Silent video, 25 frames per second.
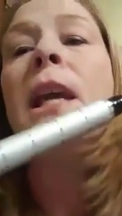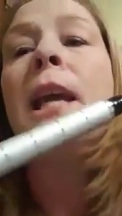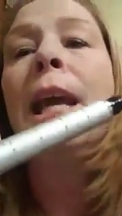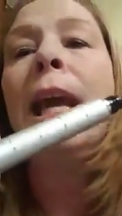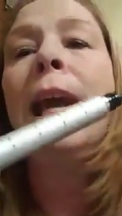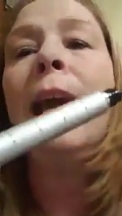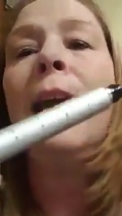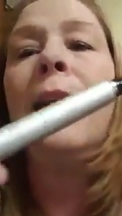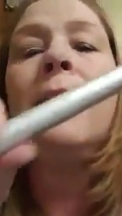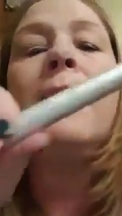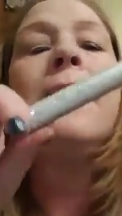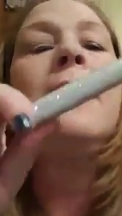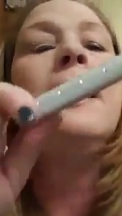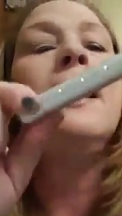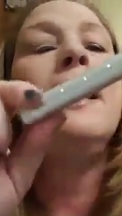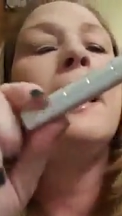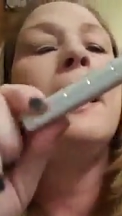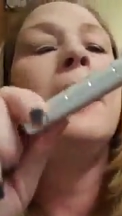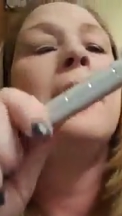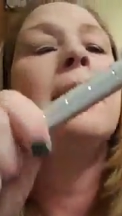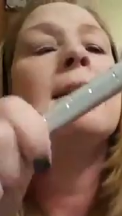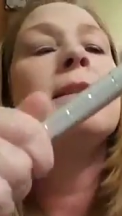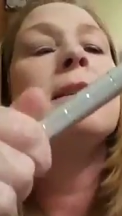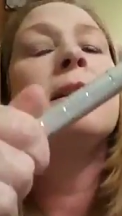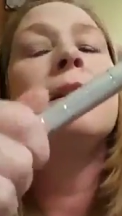and it
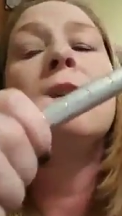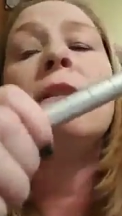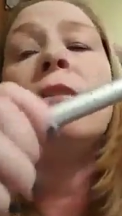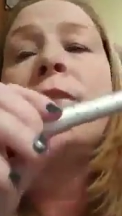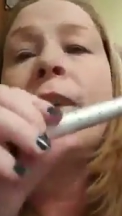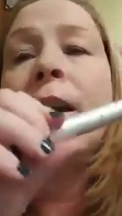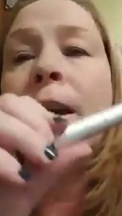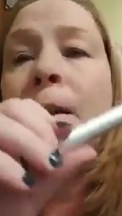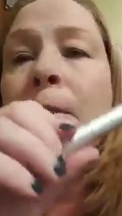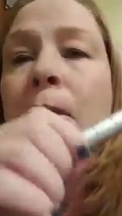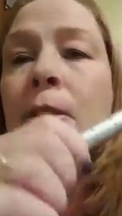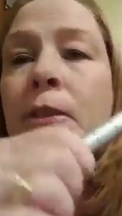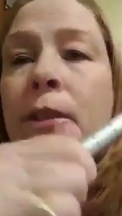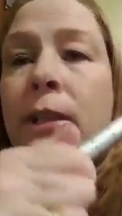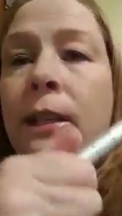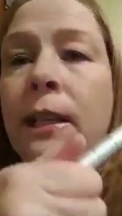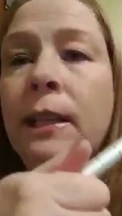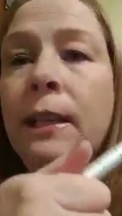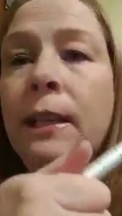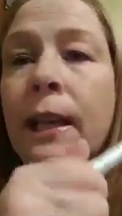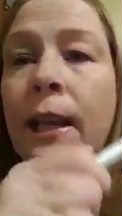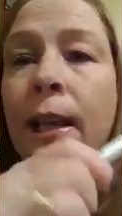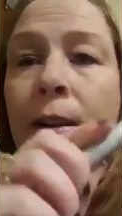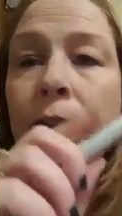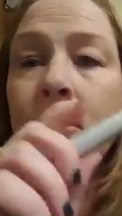has little fibers in
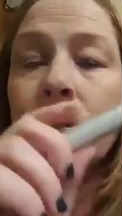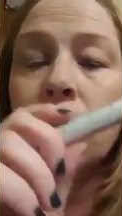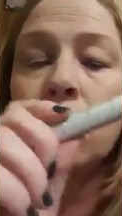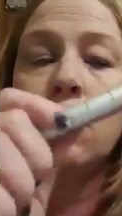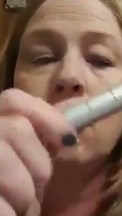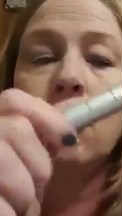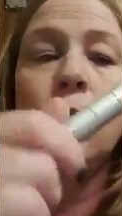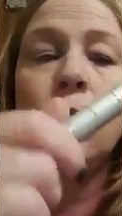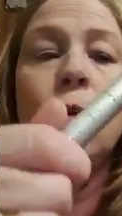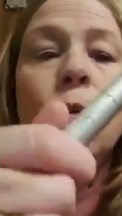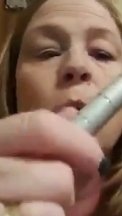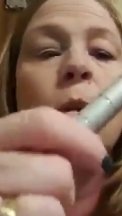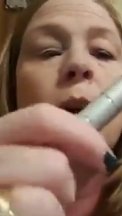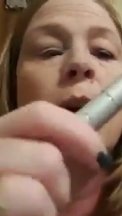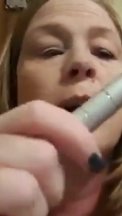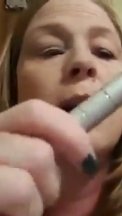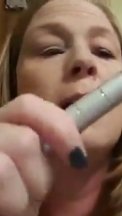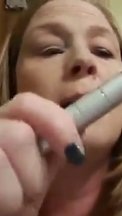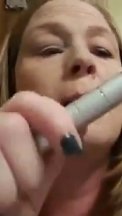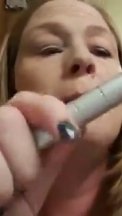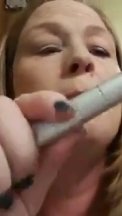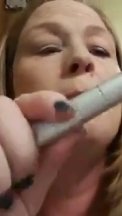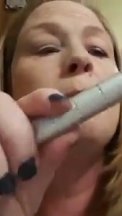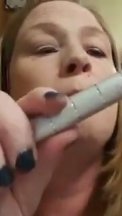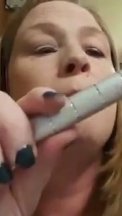there
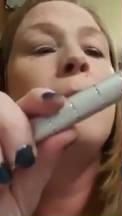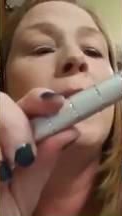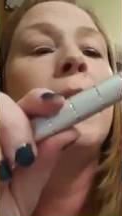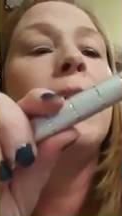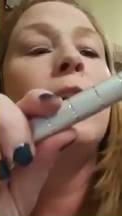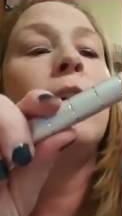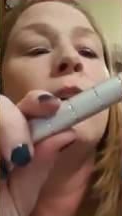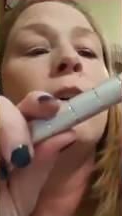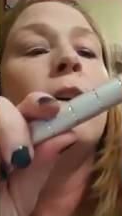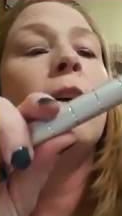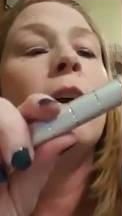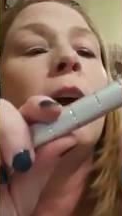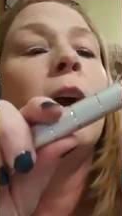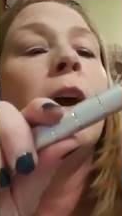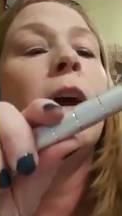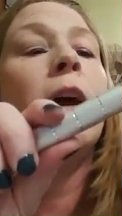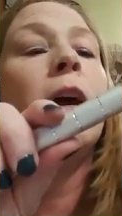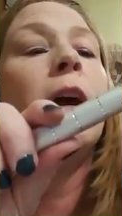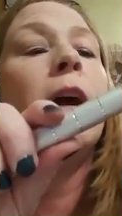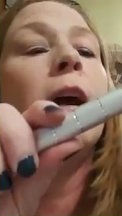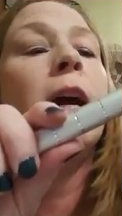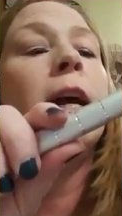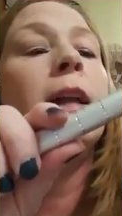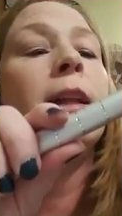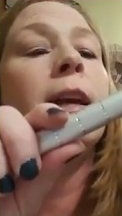to make your
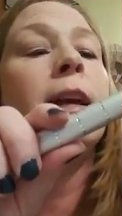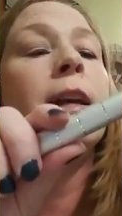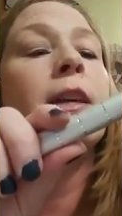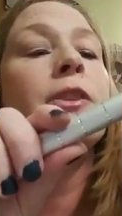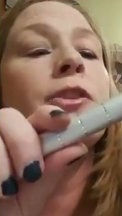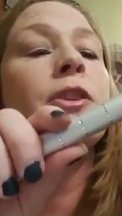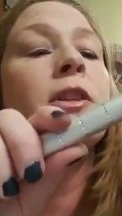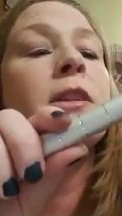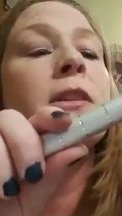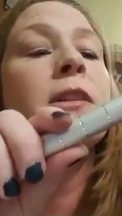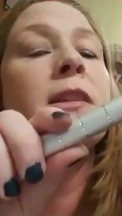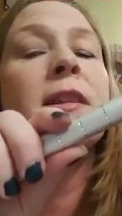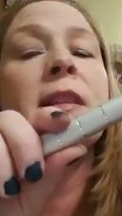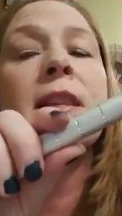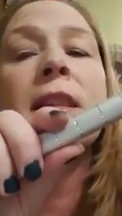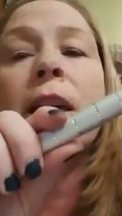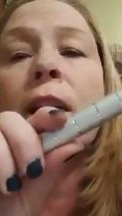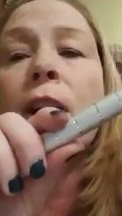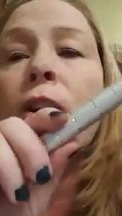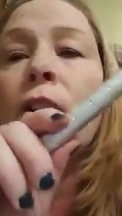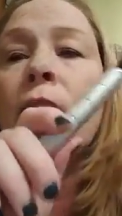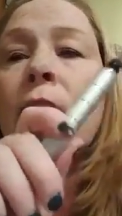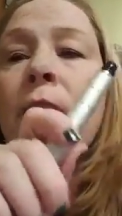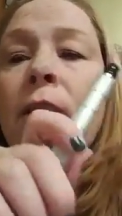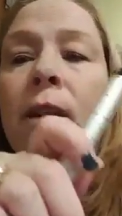eyelashes
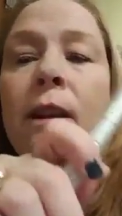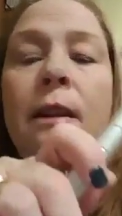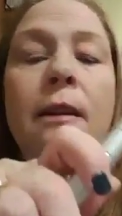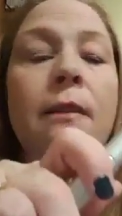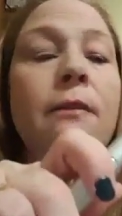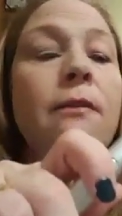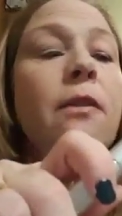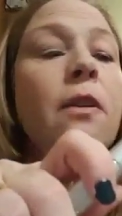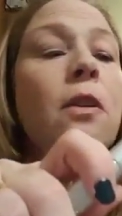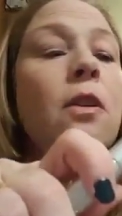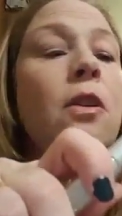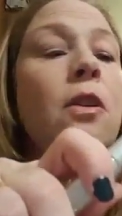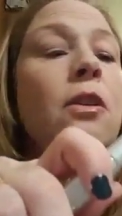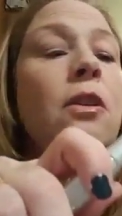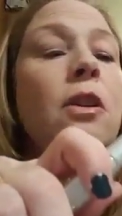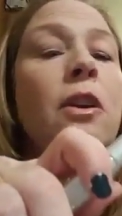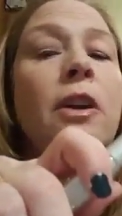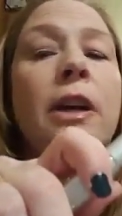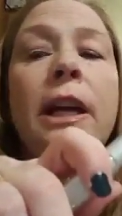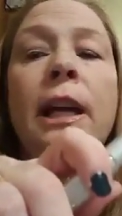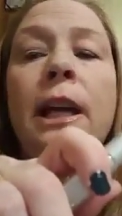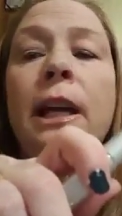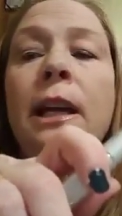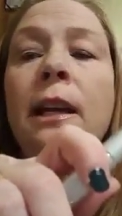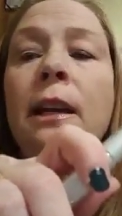thicker and fuller
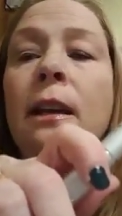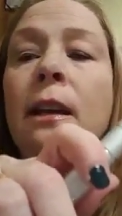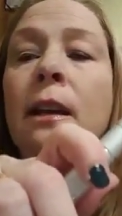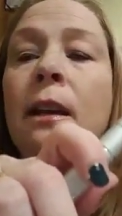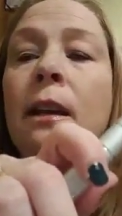looking.